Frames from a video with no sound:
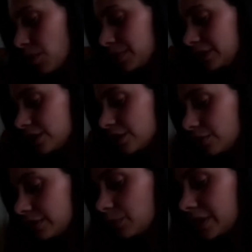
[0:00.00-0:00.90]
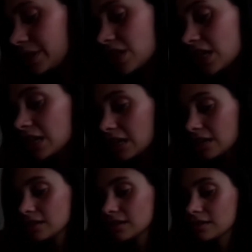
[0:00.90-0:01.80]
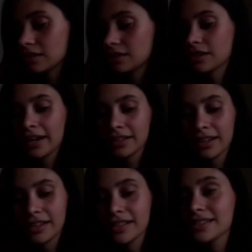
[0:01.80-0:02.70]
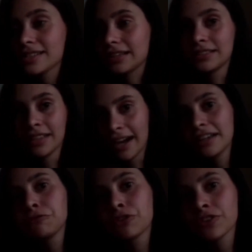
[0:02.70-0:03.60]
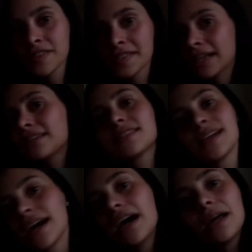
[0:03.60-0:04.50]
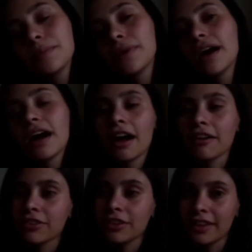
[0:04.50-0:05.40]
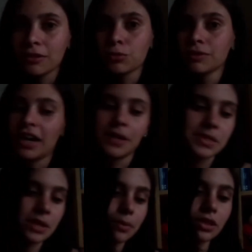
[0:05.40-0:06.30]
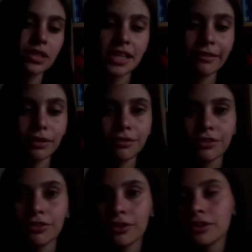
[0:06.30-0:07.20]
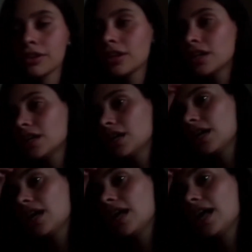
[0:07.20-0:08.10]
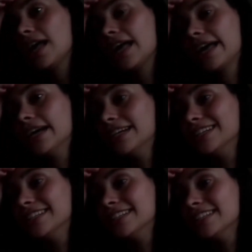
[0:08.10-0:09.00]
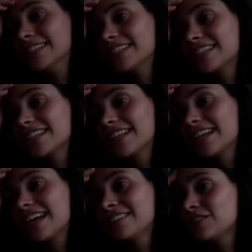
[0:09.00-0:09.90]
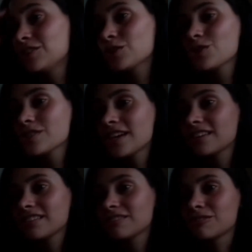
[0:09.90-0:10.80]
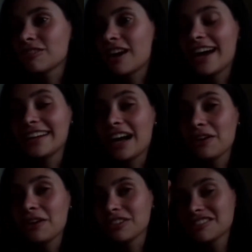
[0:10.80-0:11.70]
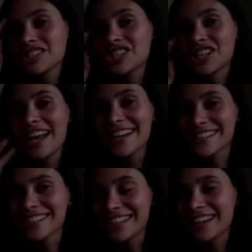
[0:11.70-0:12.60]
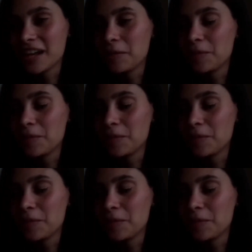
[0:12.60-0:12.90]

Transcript: in which he kind of is like dying for the second time after they revived him on the table before, and the doctors are right out there chasing him.